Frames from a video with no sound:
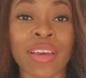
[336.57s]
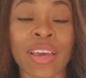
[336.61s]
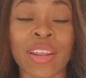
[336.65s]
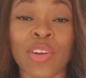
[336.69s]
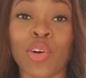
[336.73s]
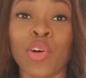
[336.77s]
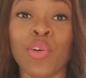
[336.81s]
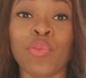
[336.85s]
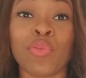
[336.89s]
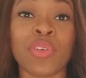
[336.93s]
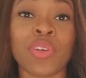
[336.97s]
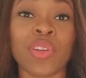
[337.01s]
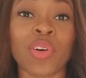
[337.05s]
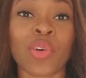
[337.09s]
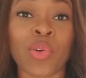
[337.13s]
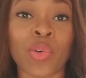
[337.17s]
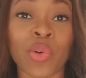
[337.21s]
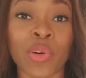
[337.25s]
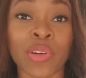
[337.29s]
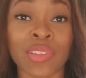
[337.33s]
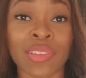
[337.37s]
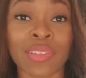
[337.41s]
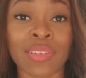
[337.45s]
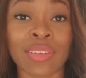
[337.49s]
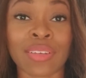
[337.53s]
And over the
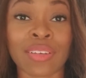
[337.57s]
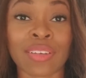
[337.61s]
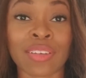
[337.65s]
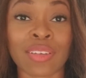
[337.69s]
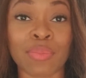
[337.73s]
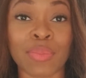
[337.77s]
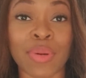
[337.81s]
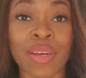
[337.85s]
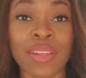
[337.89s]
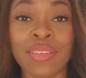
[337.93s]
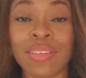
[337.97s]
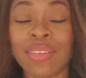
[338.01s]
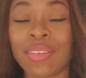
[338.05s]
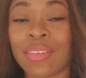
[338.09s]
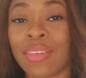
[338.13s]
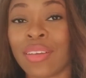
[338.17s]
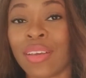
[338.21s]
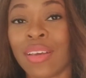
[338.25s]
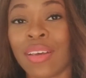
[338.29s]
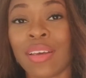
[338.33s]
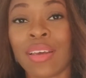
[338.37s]
course of 6 months,